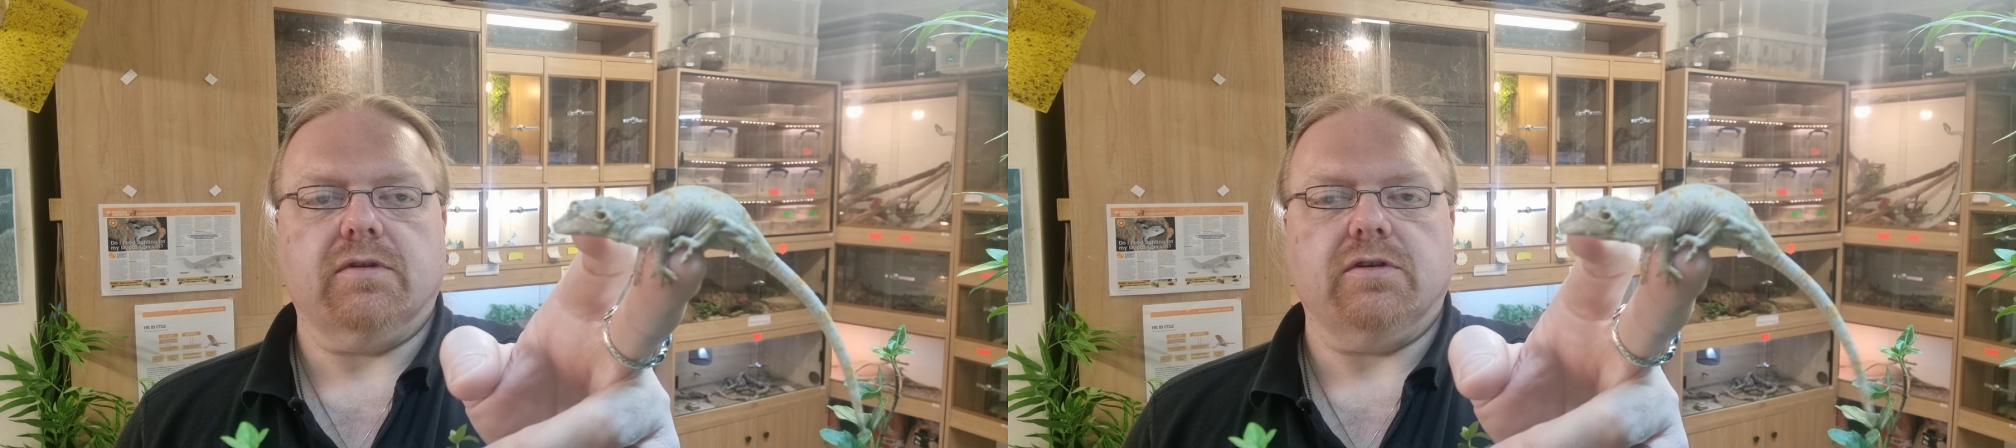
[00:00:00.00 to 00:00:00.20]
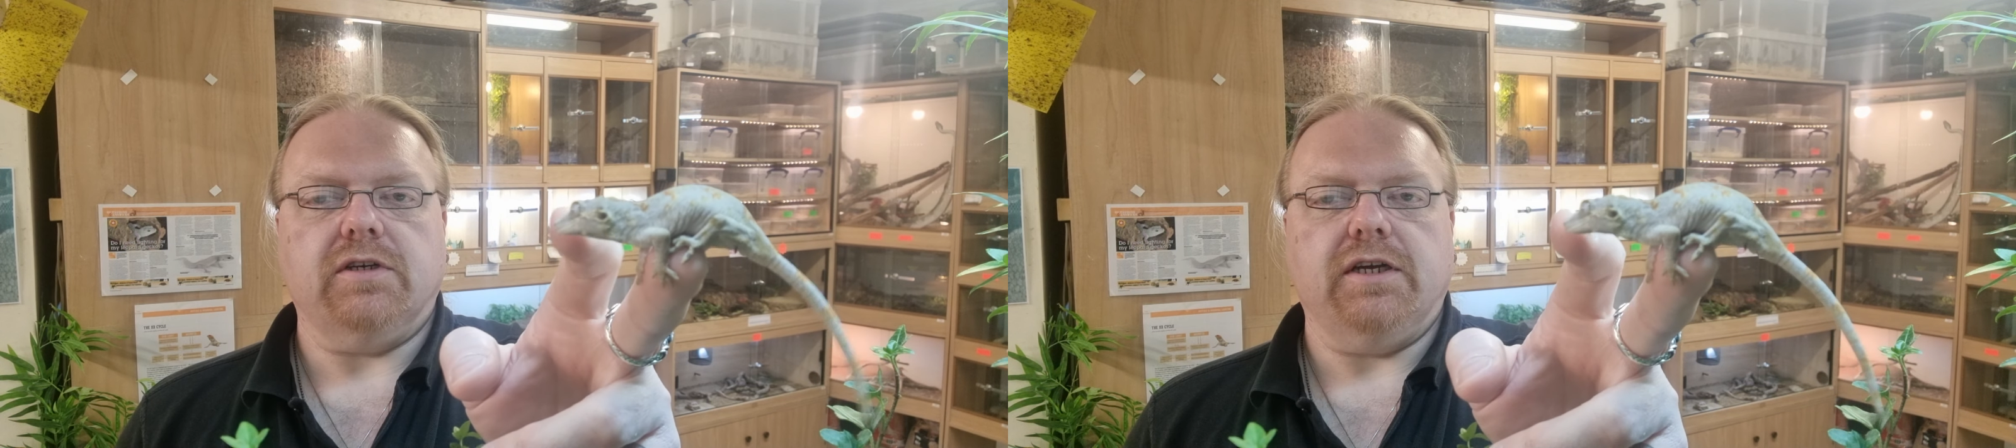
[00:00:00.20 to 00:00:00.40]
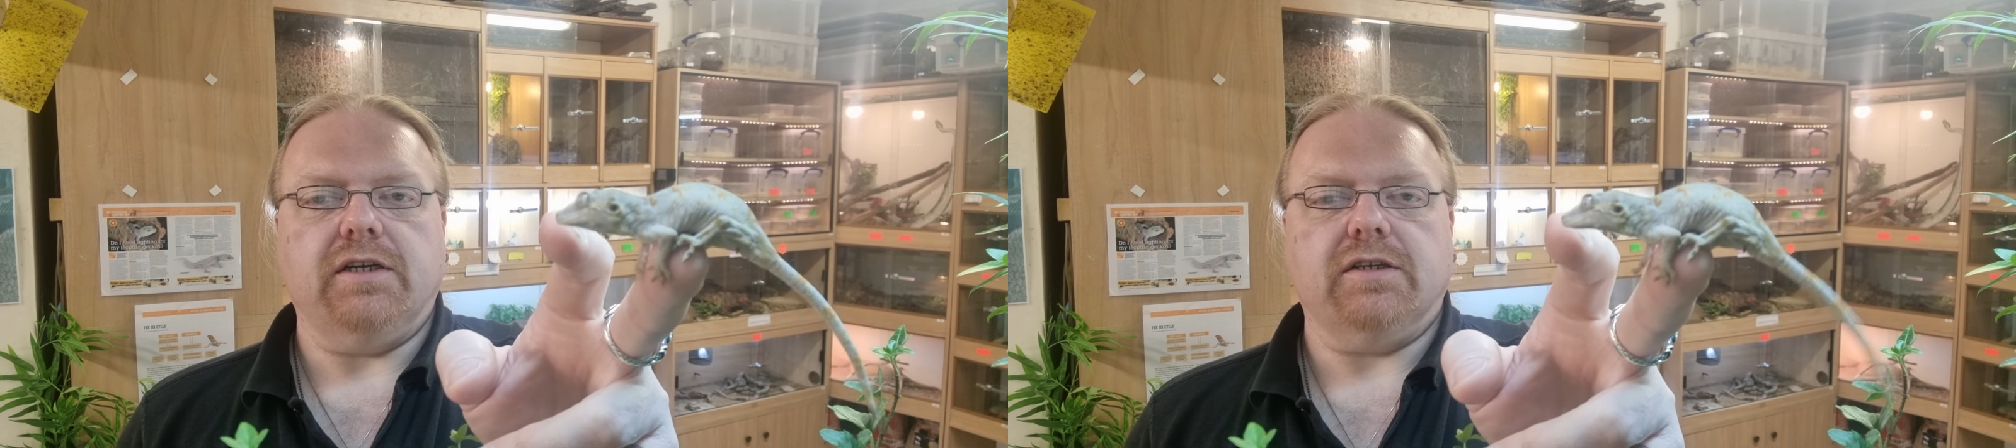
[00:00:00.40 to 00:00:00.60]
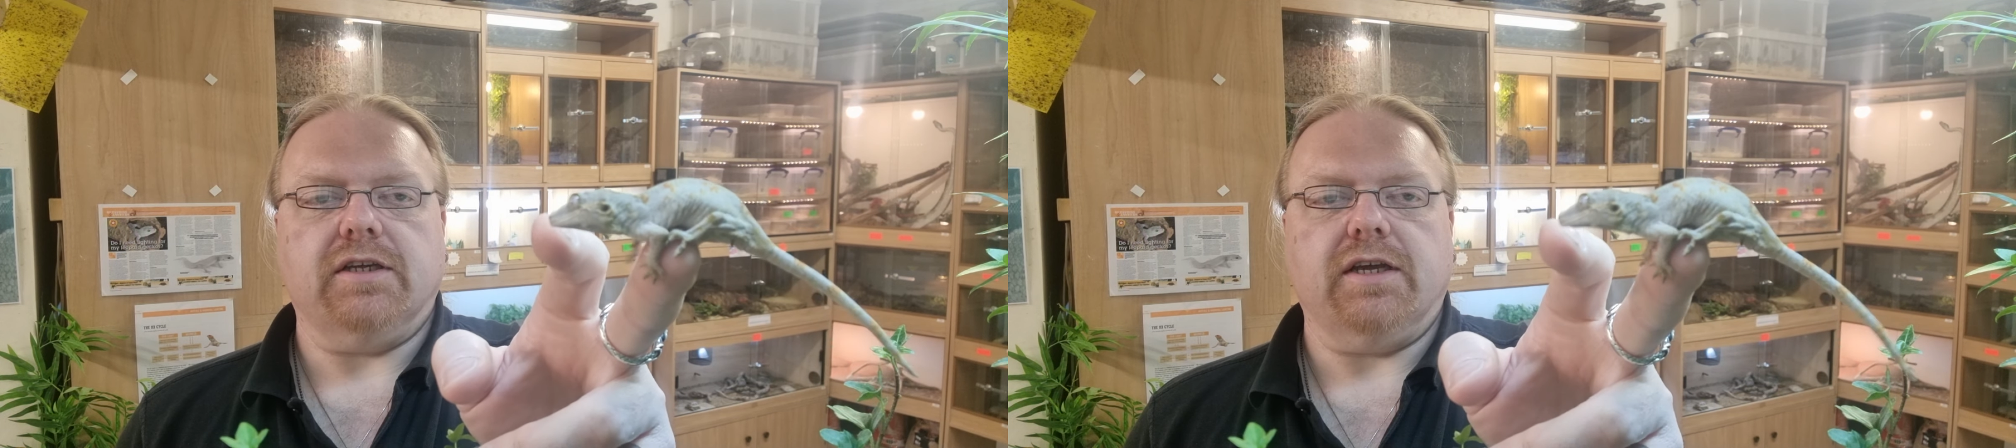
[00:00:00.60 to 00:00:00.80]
Turn your head to the